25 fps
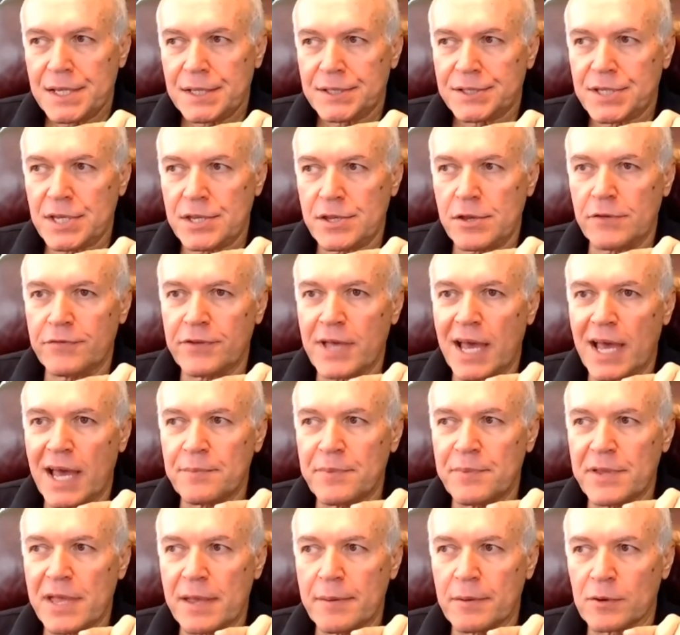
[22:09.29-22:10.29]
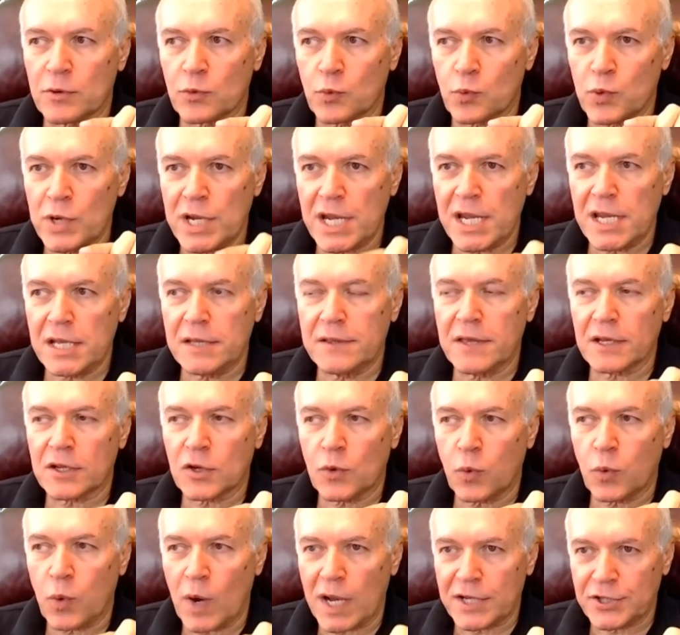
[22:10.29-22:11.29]
So you've got to be able to read the
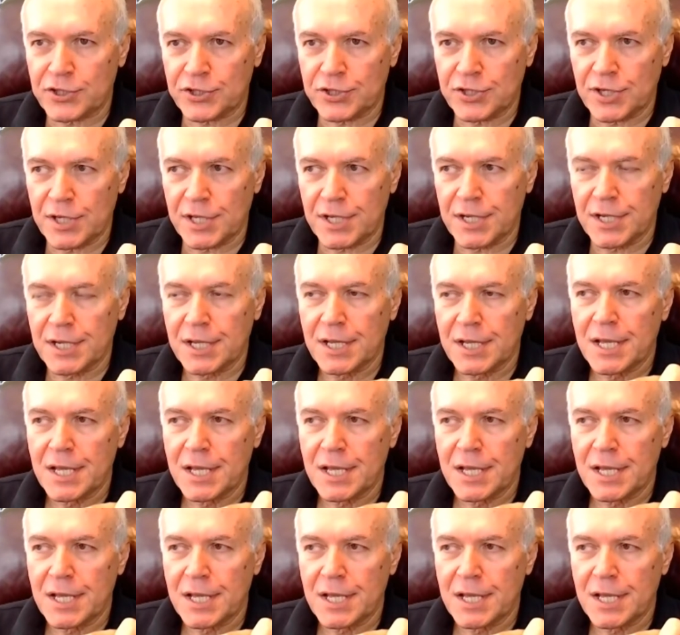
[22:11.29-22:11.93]
question